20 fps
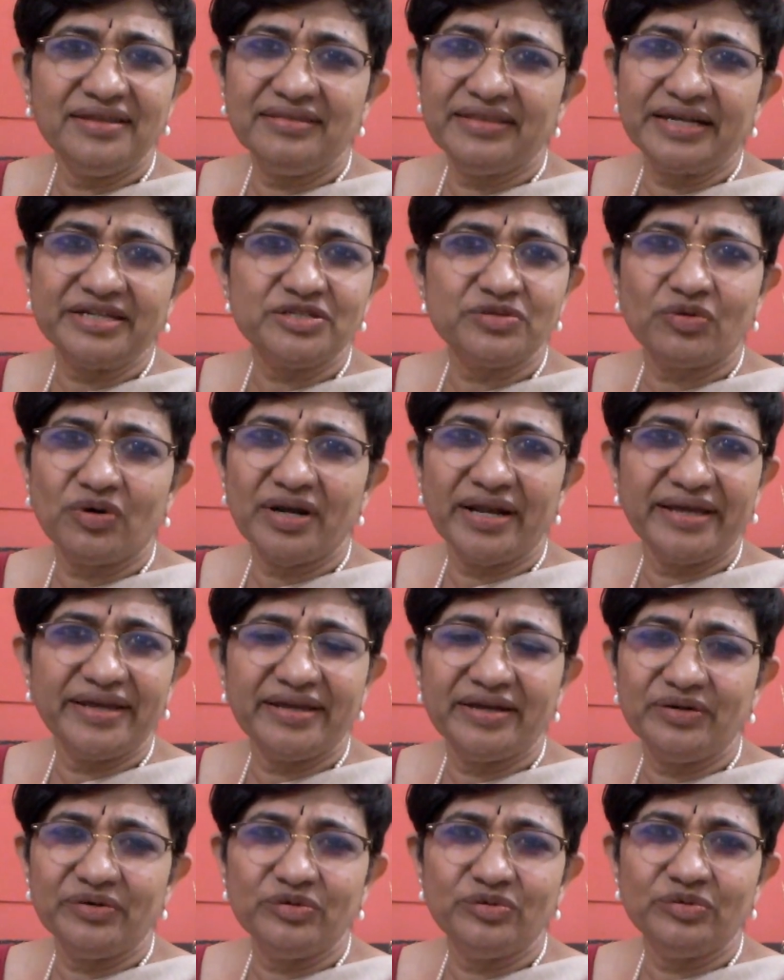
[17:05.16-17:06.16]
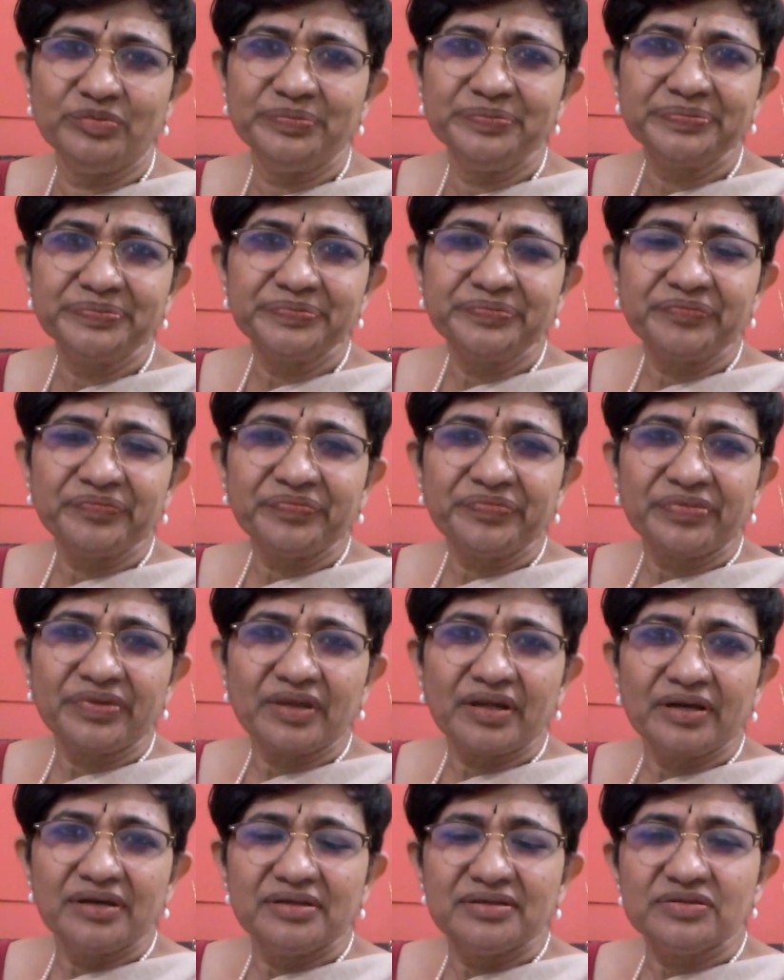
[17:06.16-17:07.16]
that's all I can do.
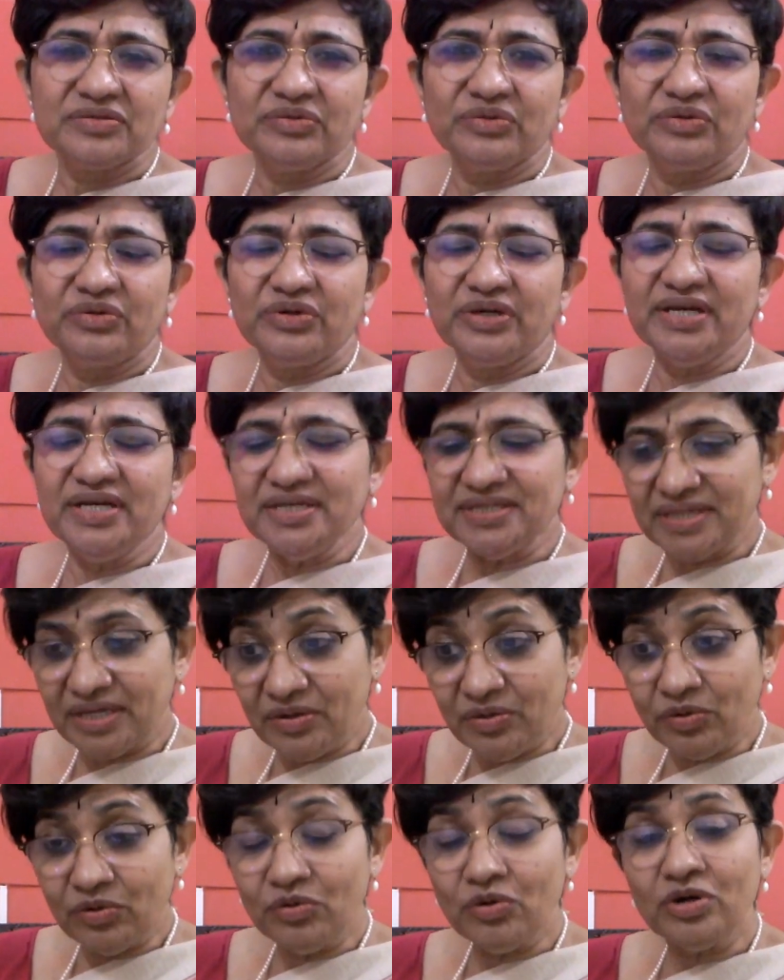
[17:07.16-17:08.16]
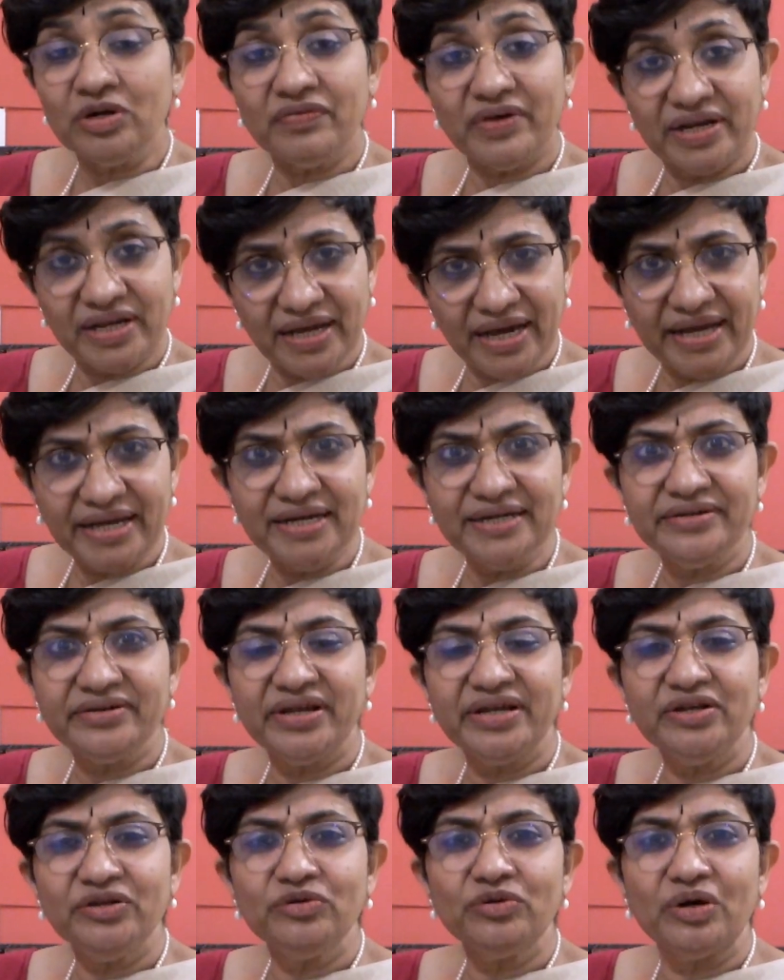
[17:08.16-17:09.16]
So he said, no, don't worry, I'll
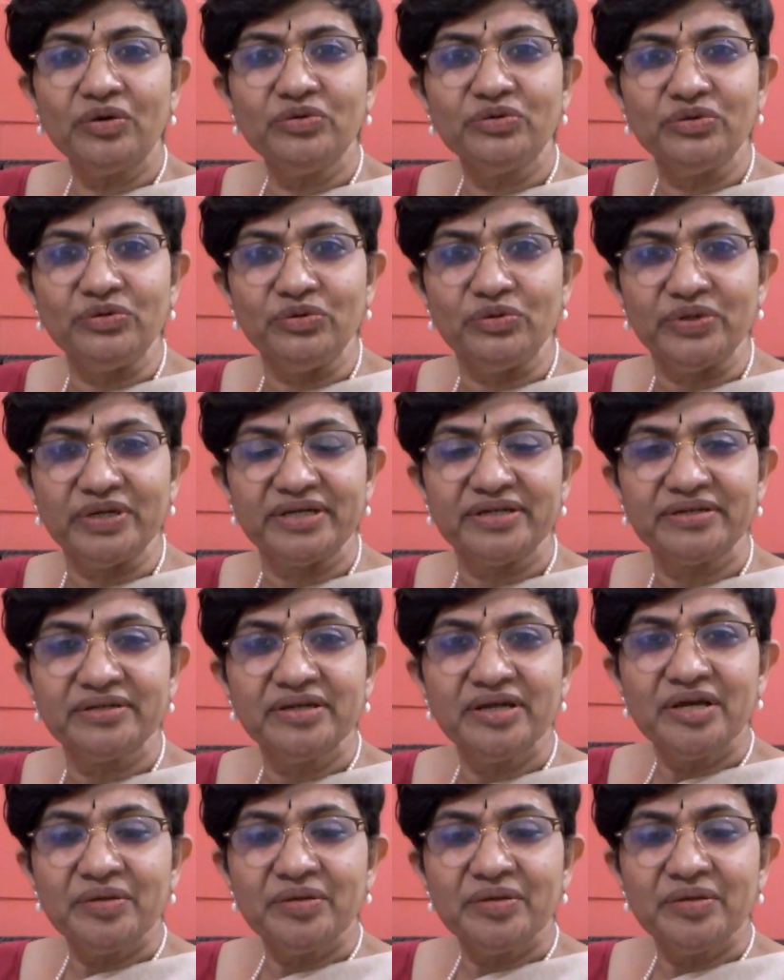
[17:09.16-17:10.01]
train you how to do it.